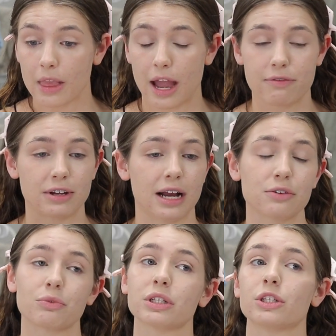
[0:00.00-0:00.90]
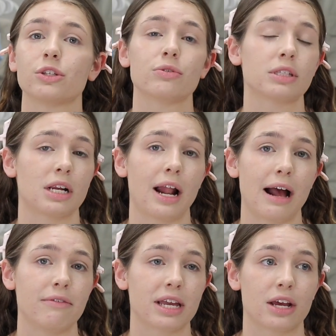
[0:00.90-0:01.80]
I've gotten really used to not
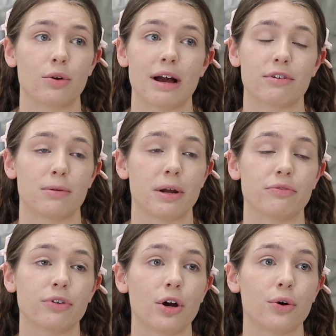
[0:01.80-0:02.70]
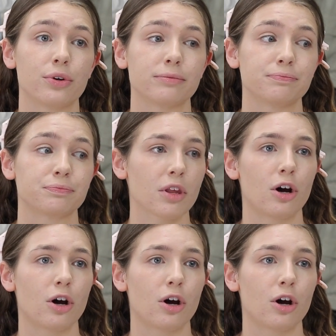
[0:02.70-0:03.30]
having it. I don't have it on my phone.